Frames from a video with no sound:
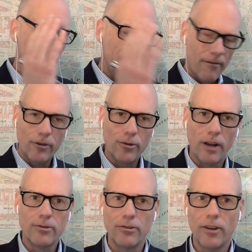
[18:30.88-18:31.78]

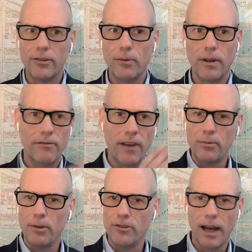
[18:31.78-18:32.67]
Infrastructure
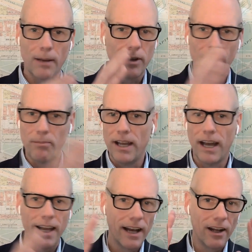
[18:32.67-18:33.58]
Investment Jobs Act,
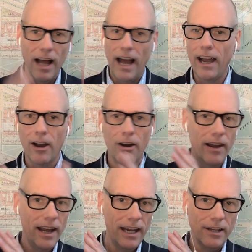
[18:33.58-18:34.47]
BIL,
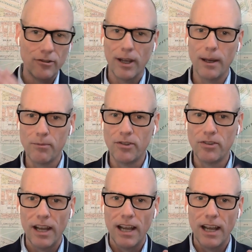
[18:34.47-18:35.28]
IRA, CHIPS,